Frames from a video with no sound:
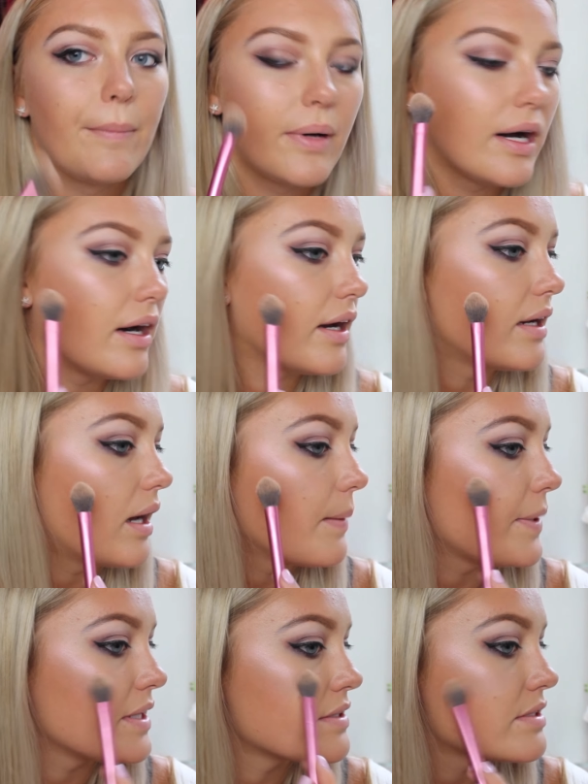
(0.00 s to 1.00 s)

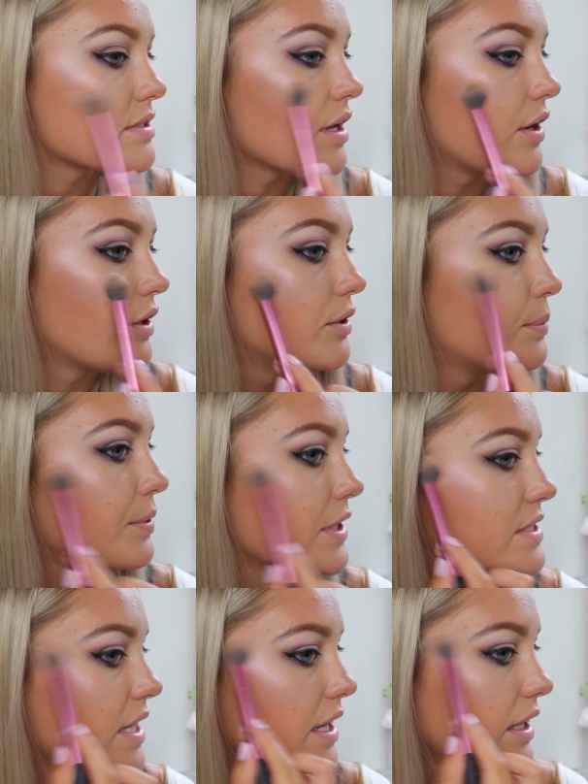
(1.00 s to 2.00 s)
highlight, but it's so
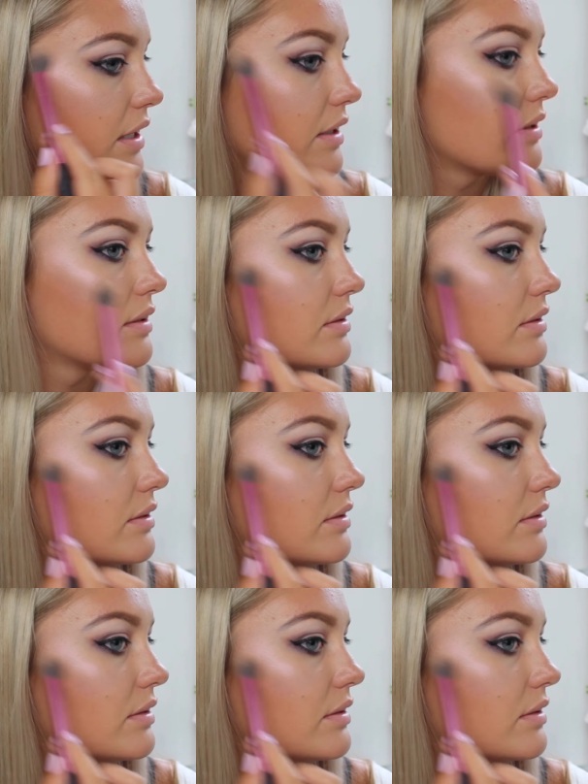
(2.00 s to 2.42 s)
pretty.